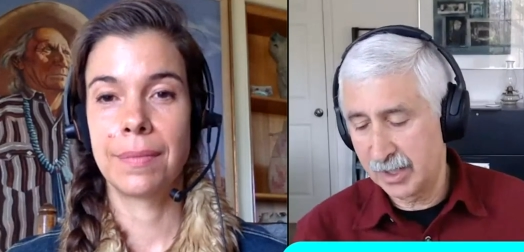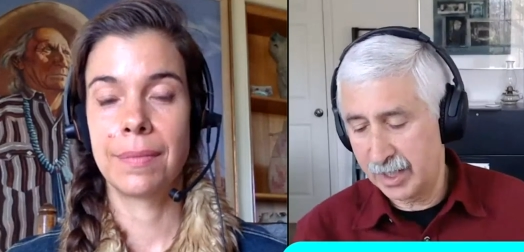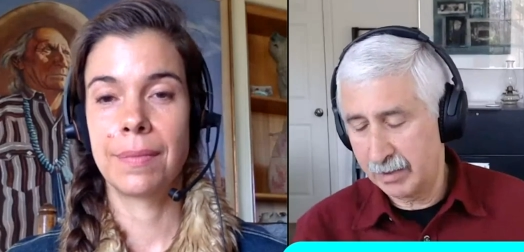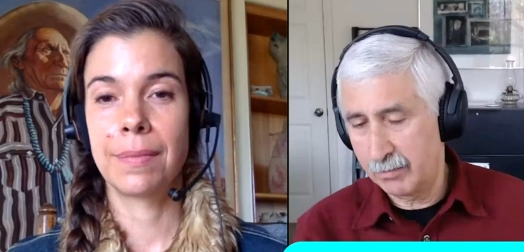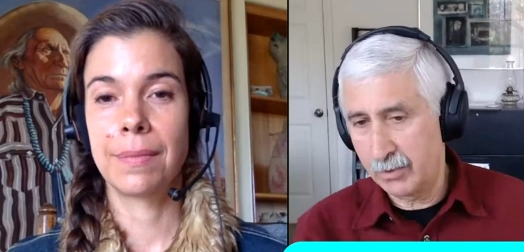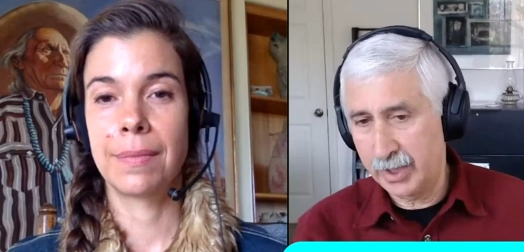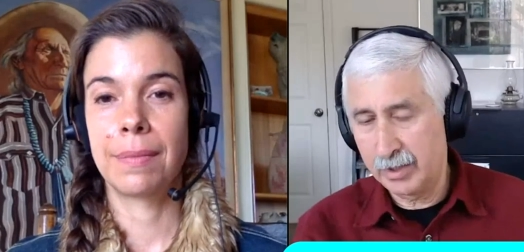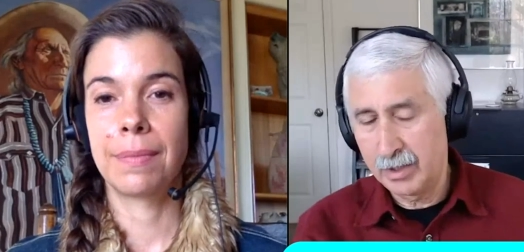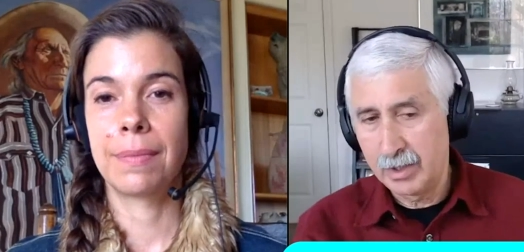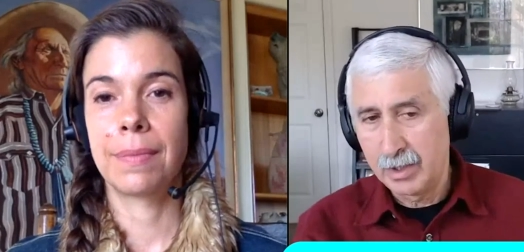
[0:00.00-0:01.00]
Speaker 1: the lab,
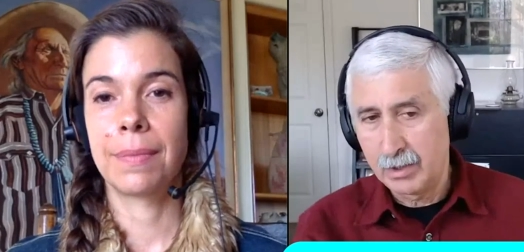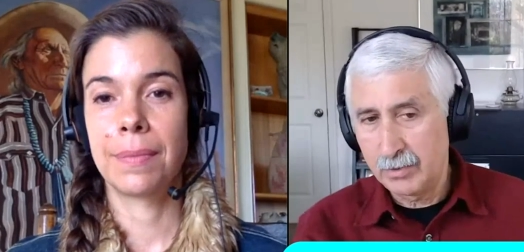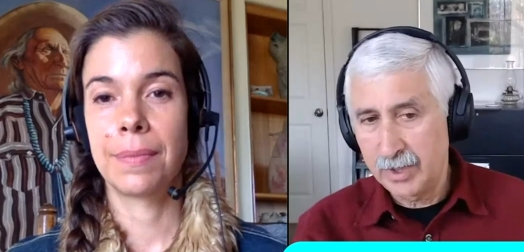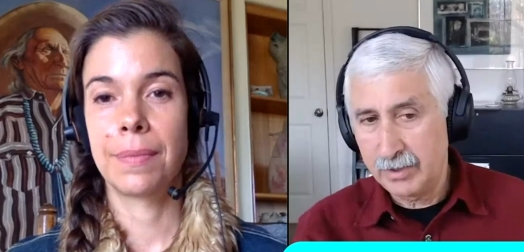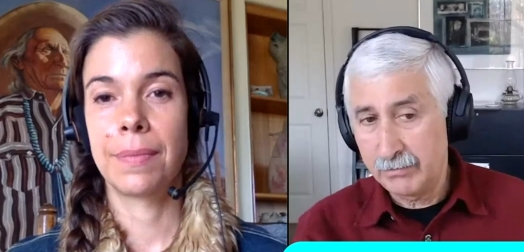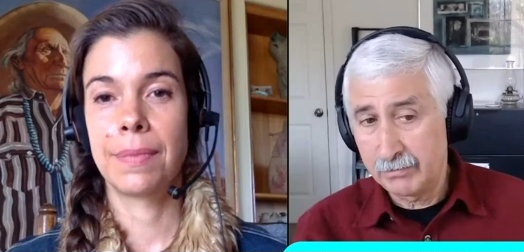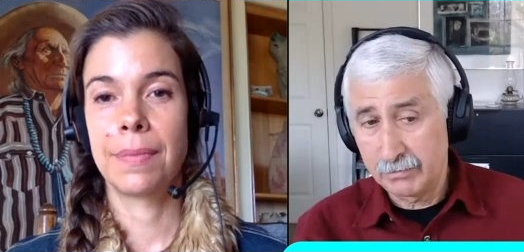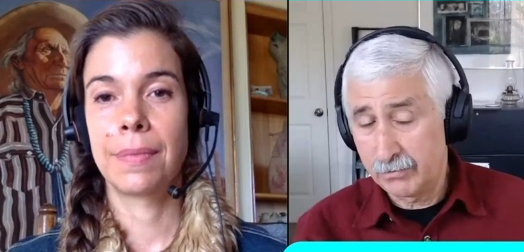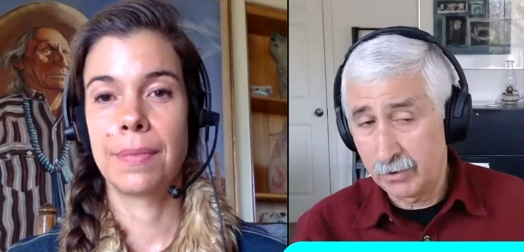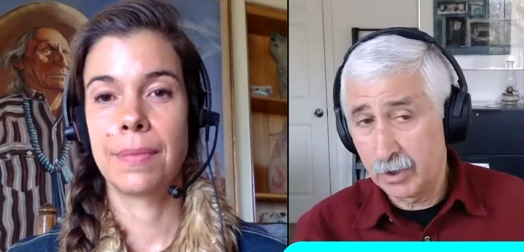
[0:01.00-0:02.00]
we
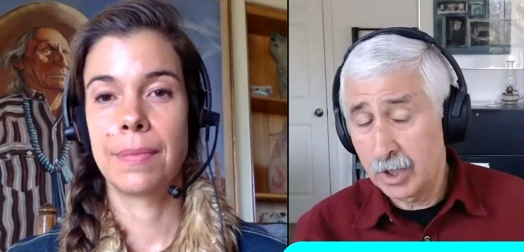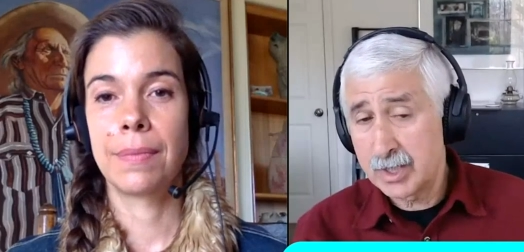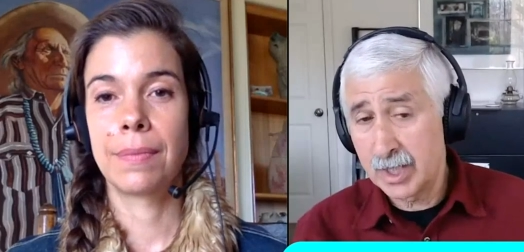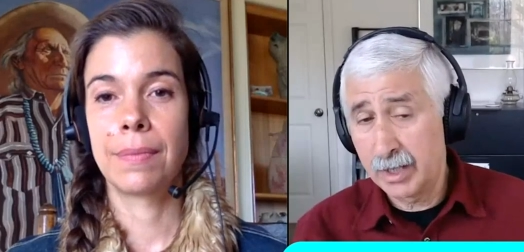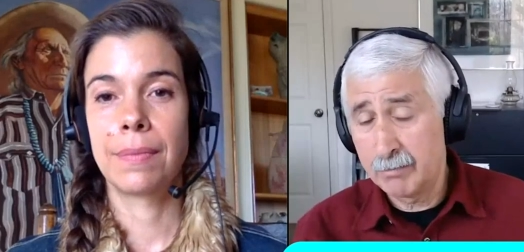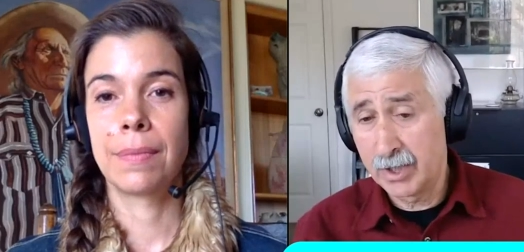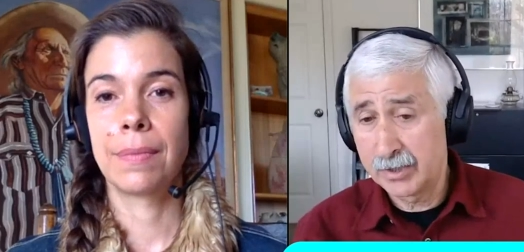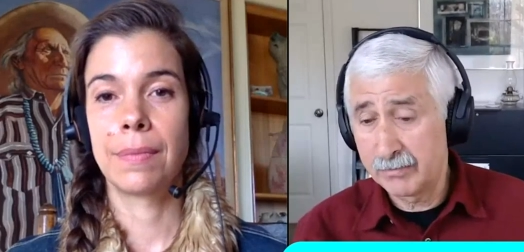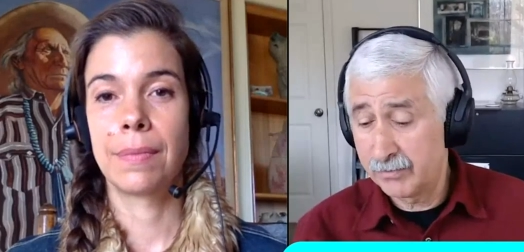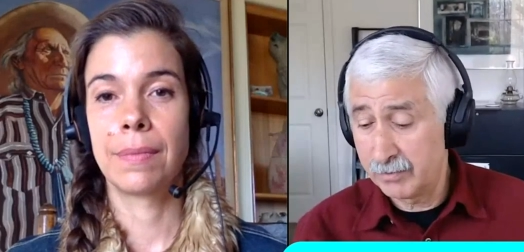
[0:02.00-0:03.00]
for a long time
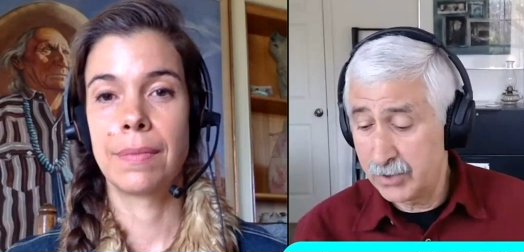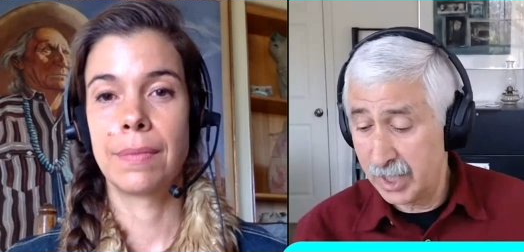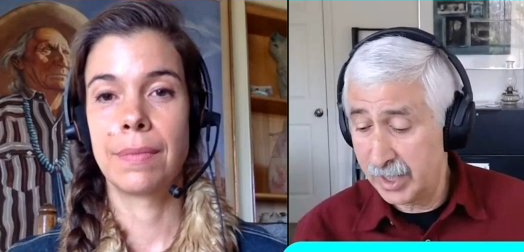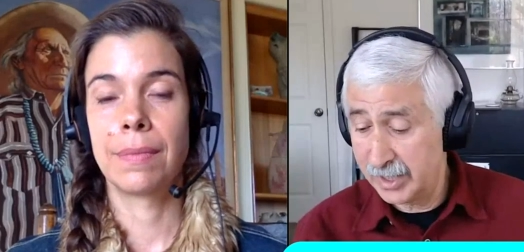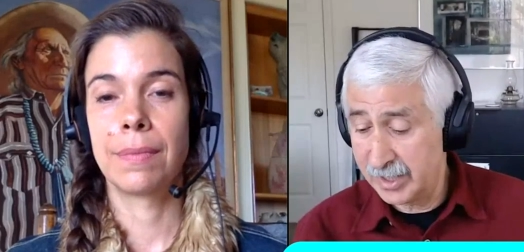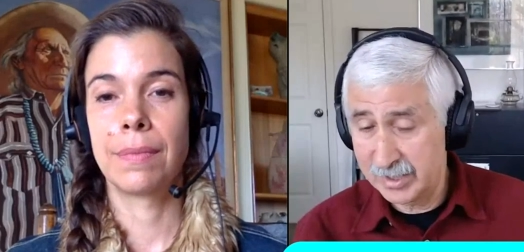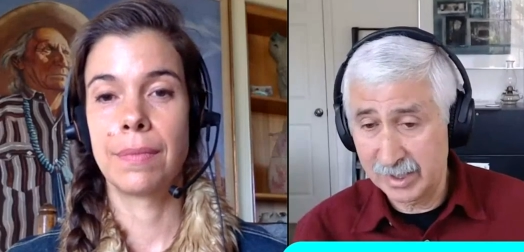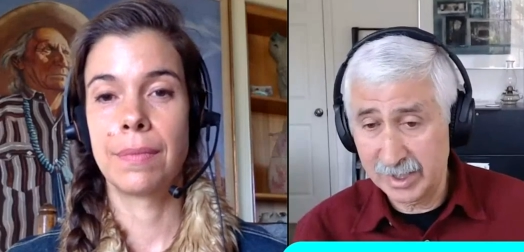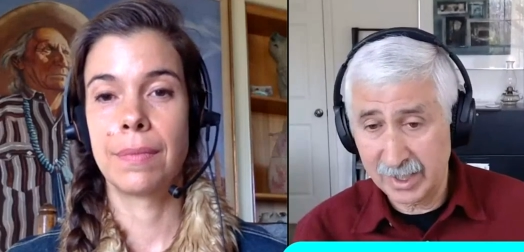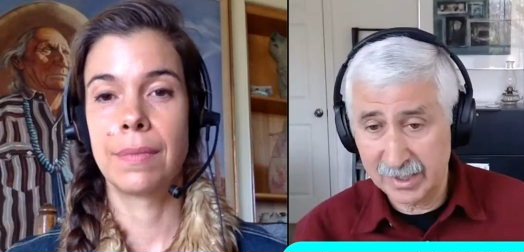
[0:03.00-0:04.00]
bought them from
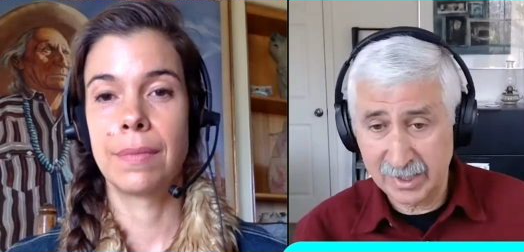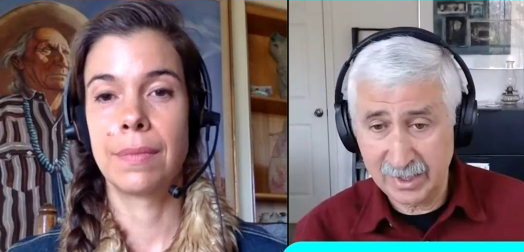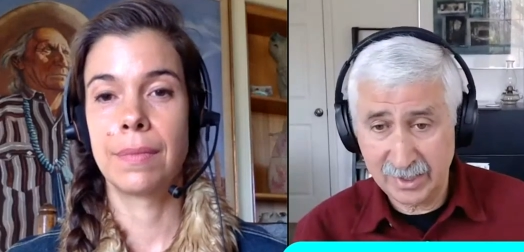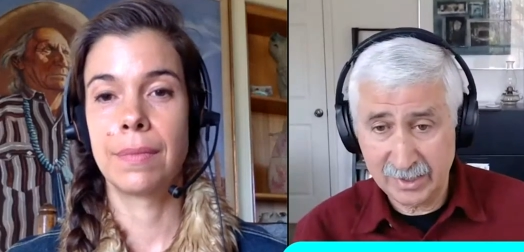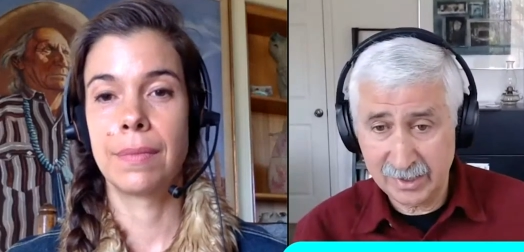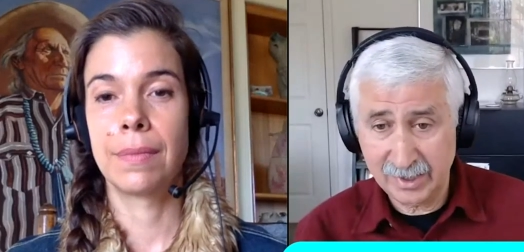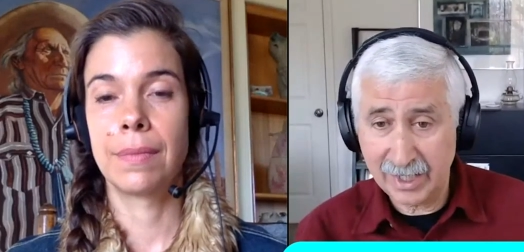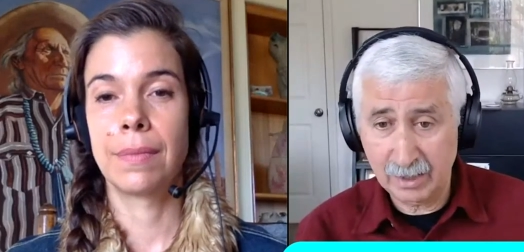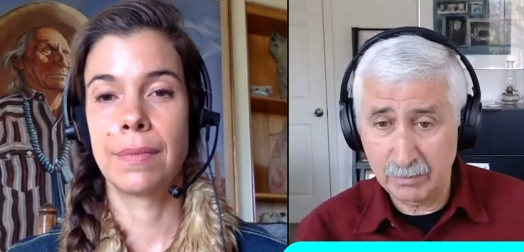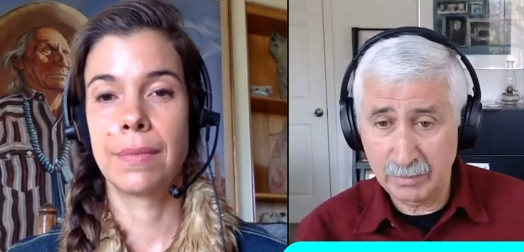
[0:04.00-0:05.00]
Johnny's Select Seeds
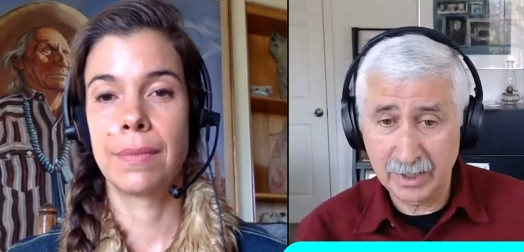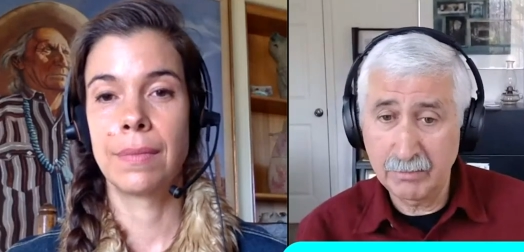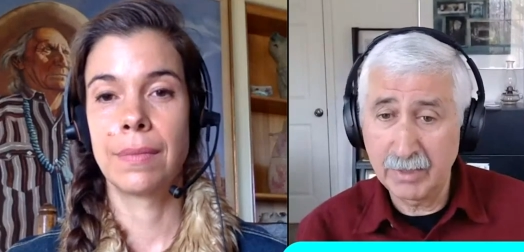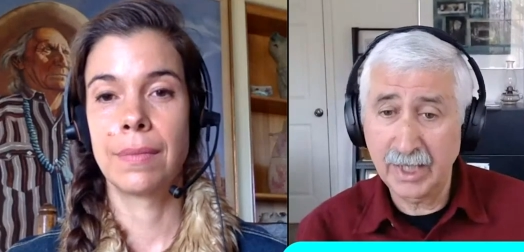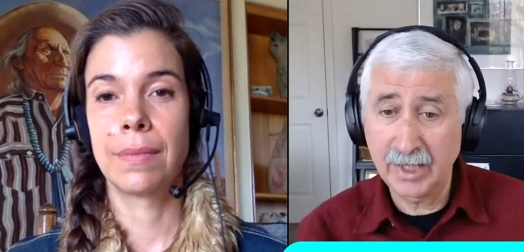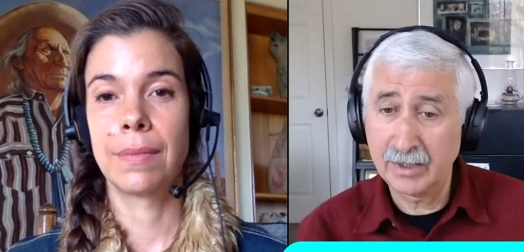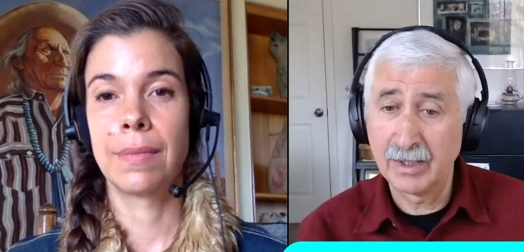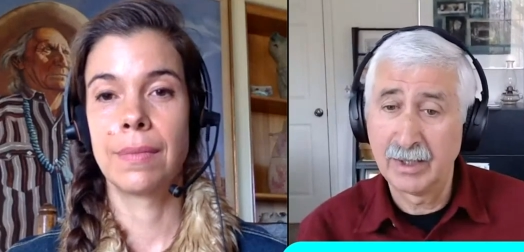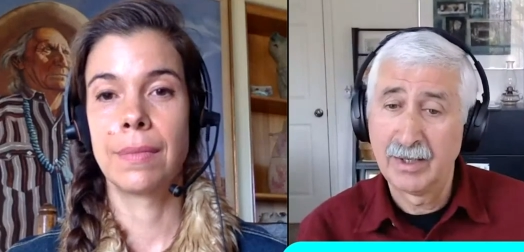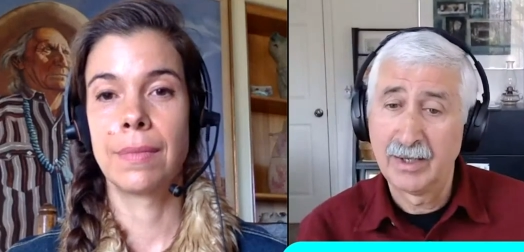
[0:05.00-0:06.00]
in Albion,
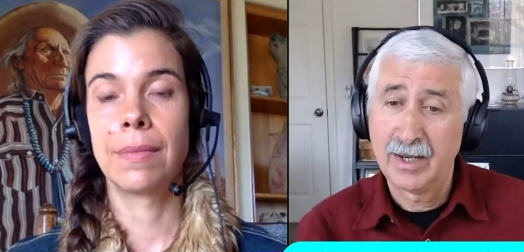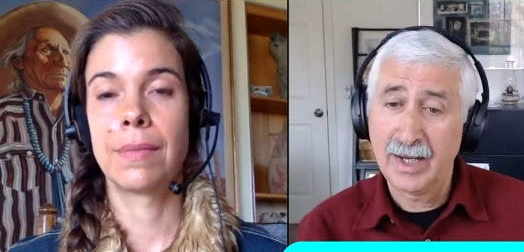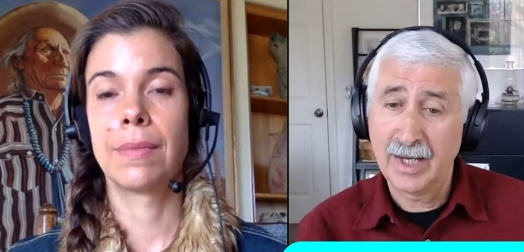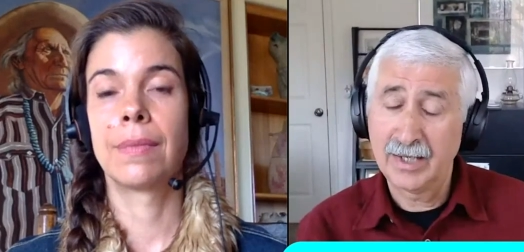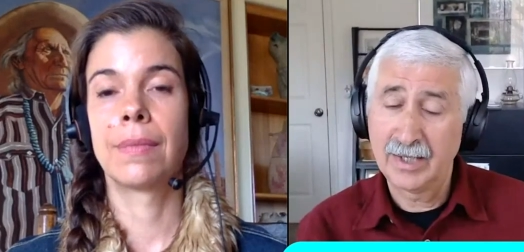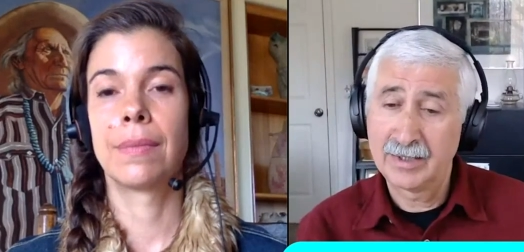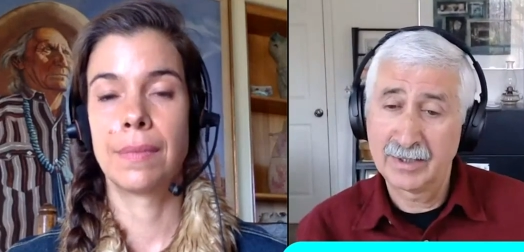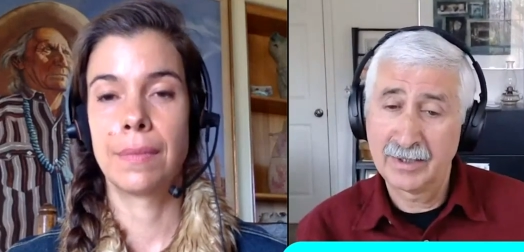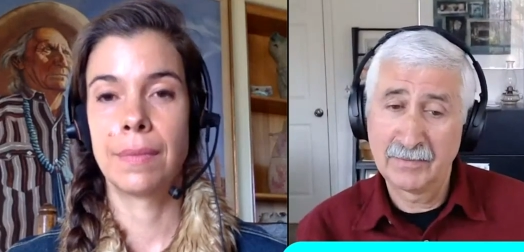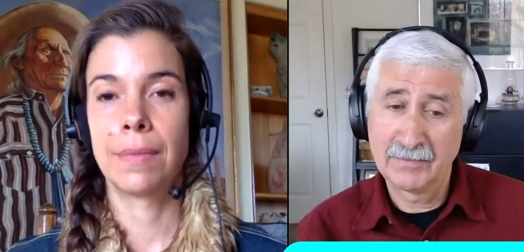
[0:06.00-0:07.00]
Maine, and